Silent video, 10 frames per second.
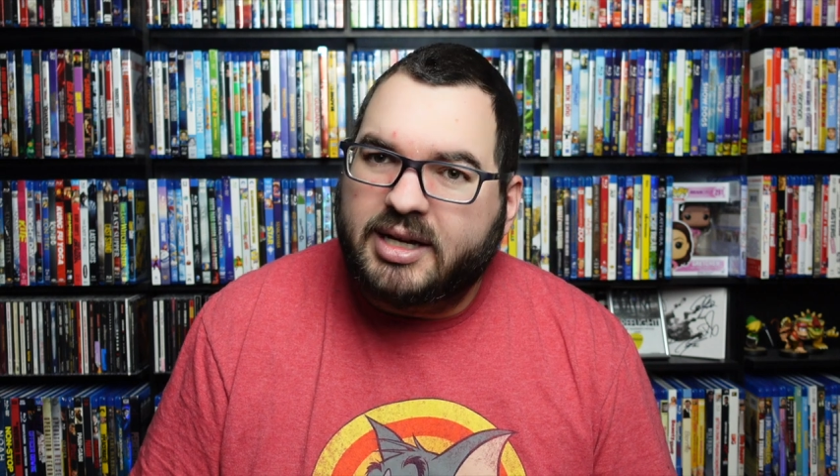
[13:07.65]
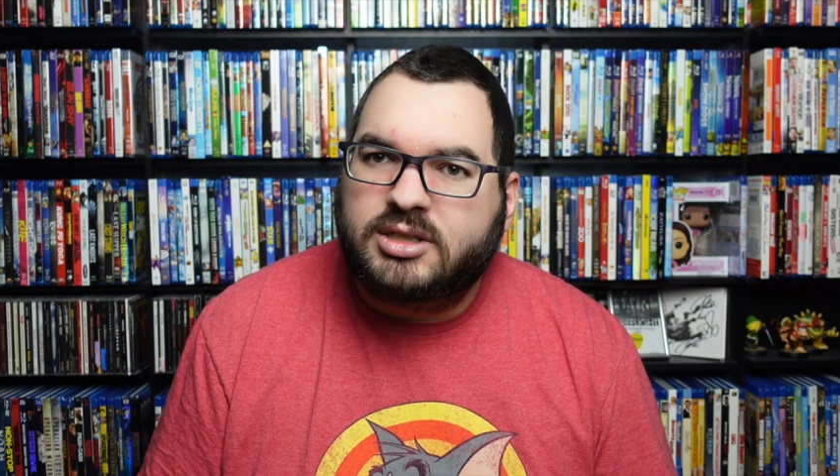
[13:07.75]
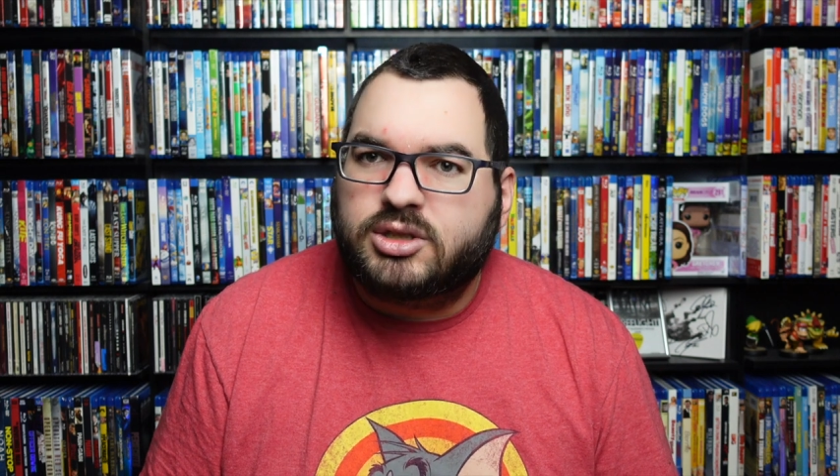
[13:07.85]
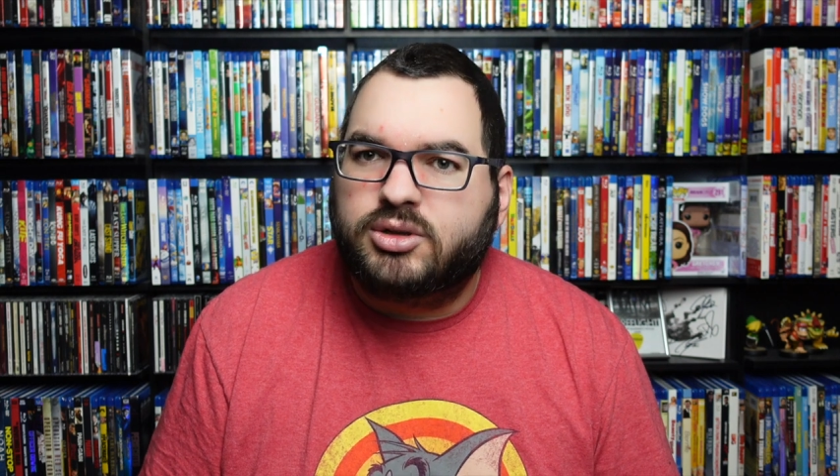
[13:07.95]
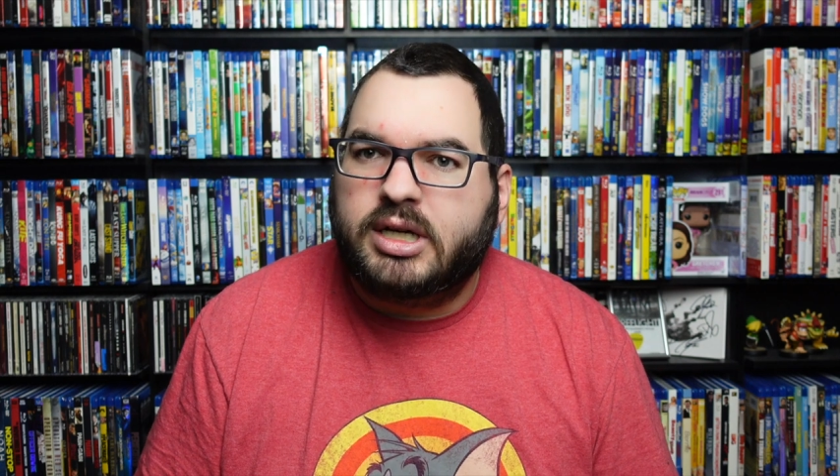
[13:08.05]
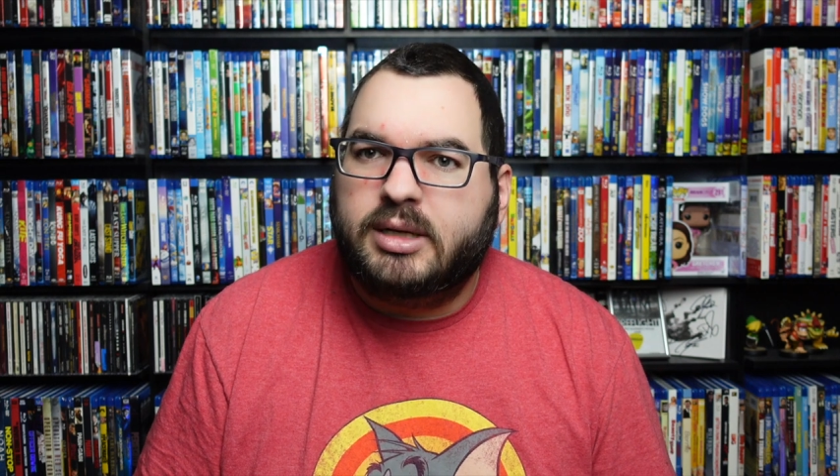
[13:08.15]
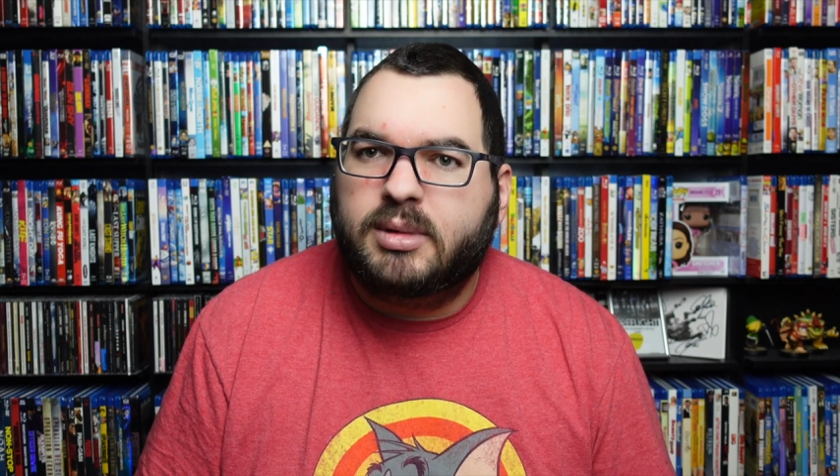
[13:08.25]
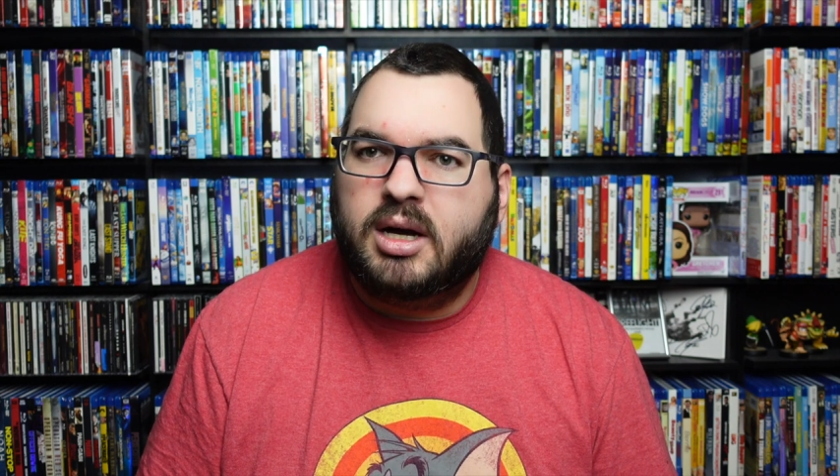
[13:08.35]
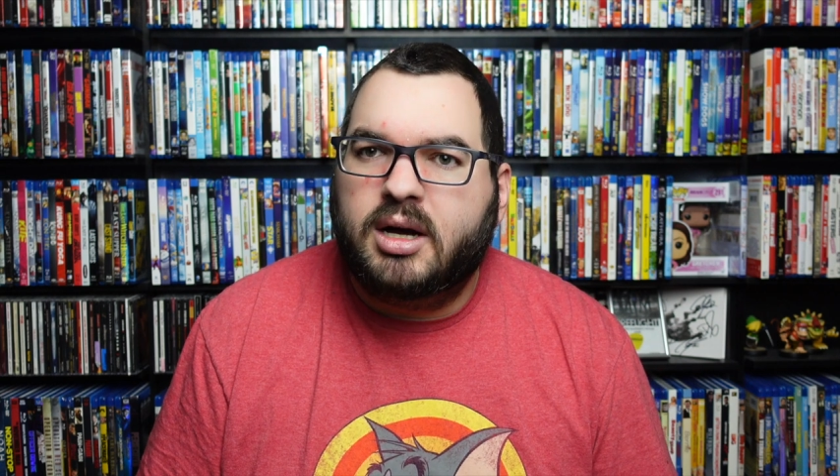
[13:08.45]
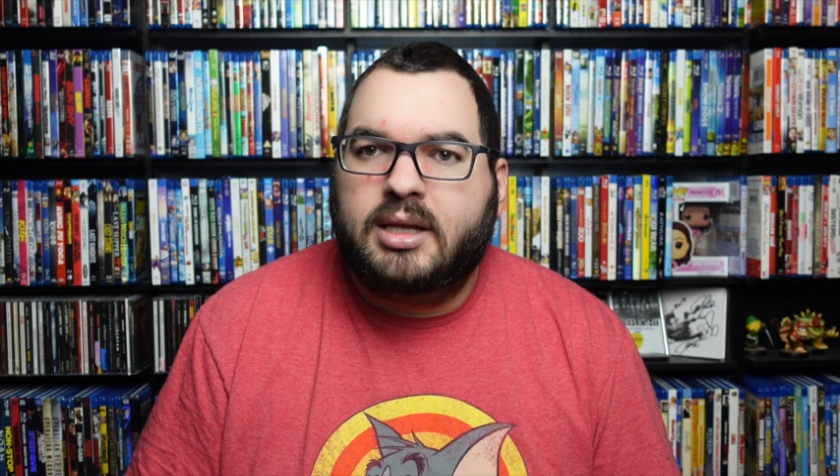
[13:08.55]

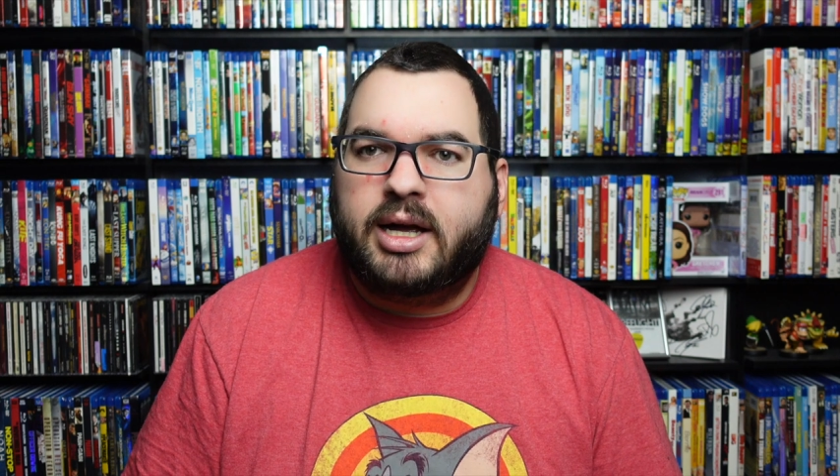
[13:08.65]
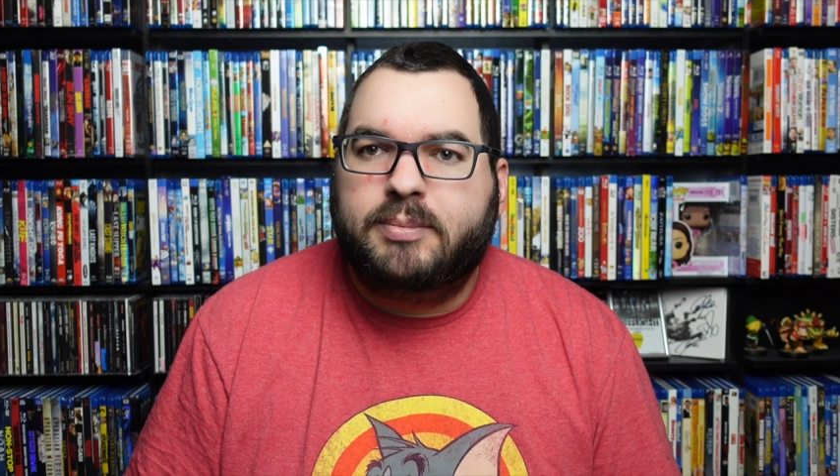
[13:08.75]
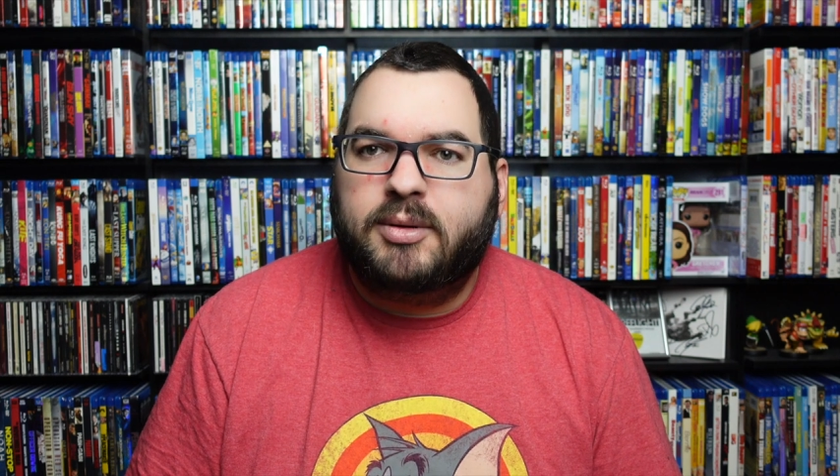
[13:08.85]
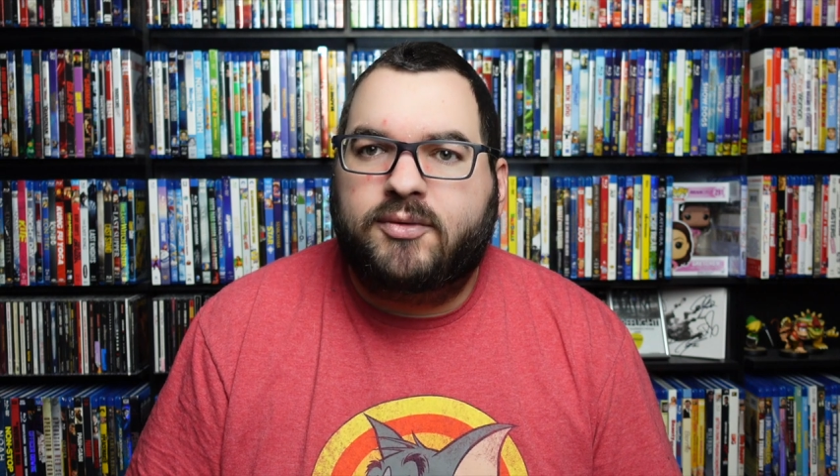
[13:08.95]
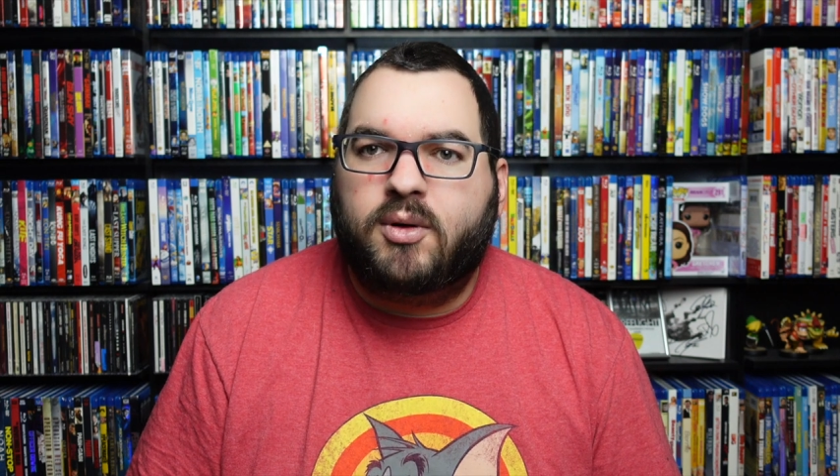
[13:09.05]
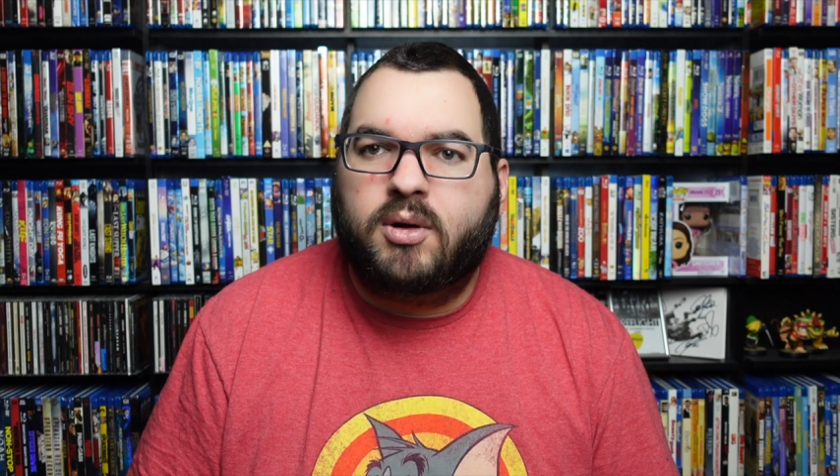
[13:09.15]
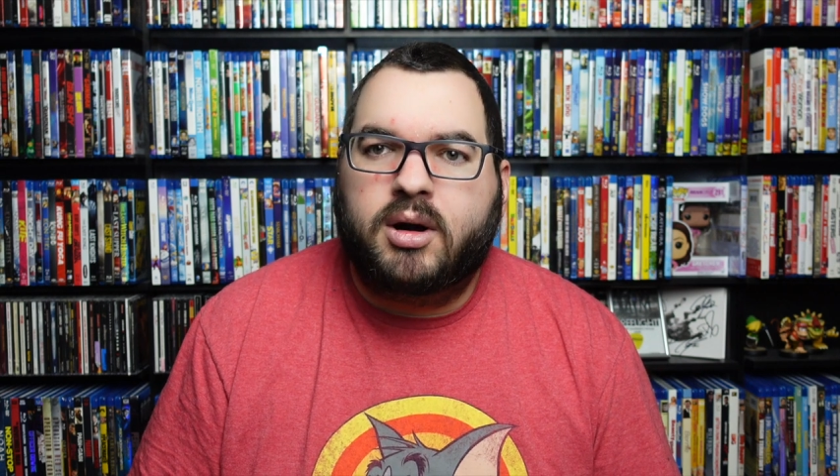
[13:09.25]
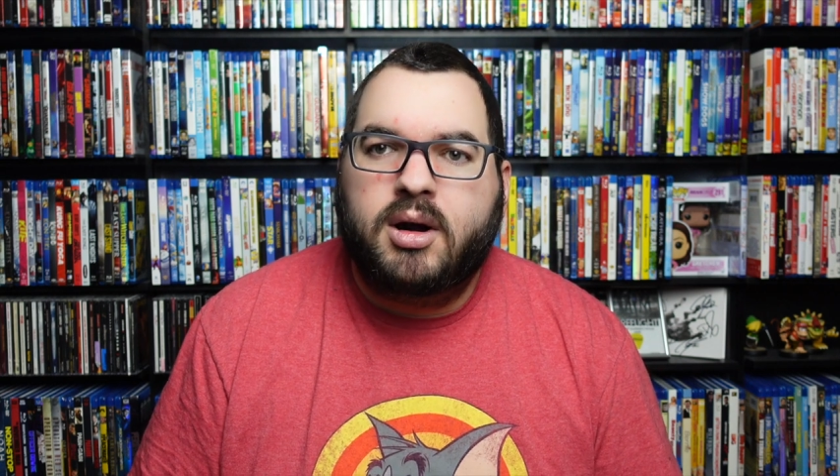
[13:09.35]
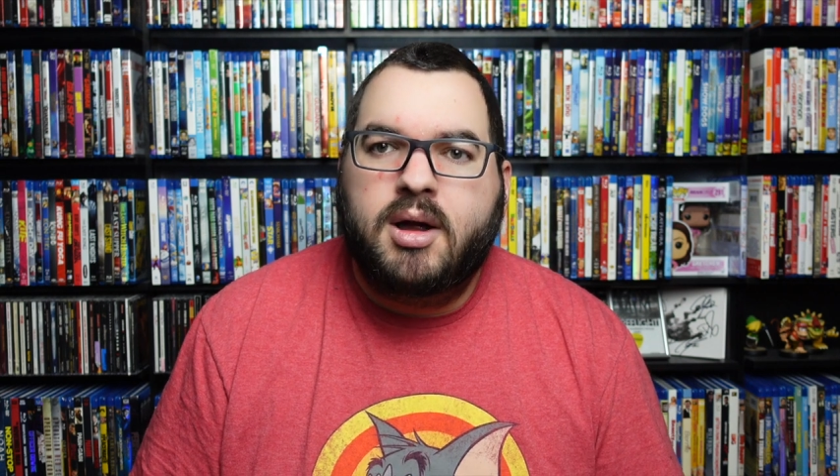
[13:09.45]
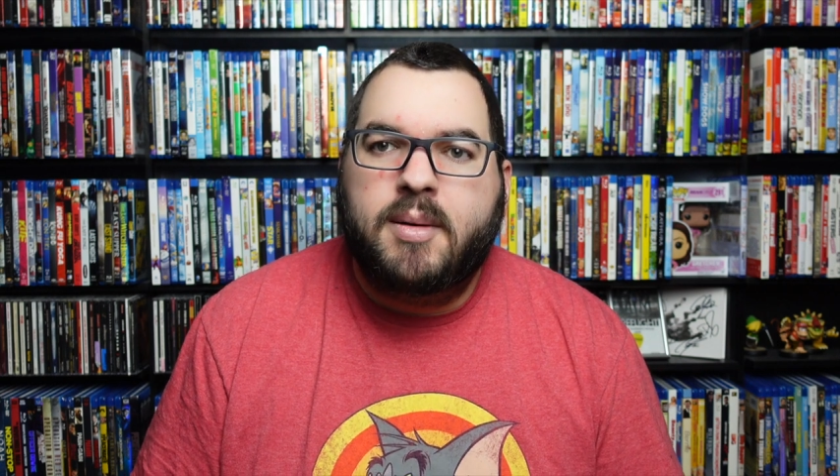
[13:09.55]
extreme like before,